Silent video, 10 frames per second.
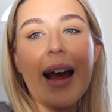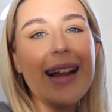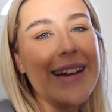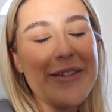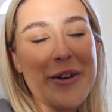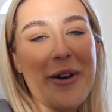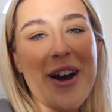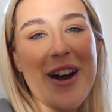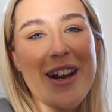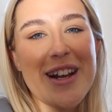Hello
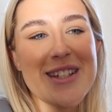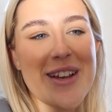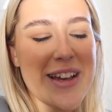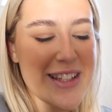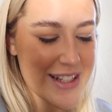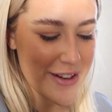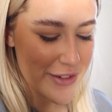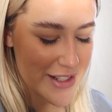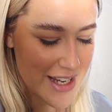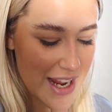everyone. So it is a
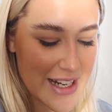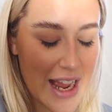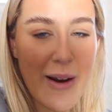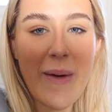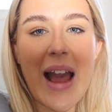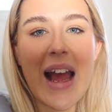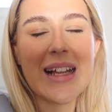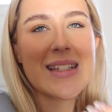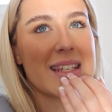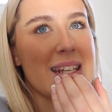different day now
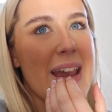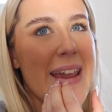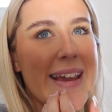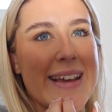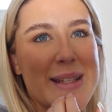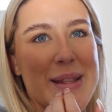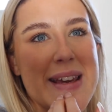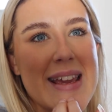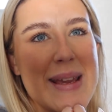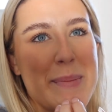and today
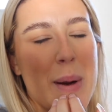is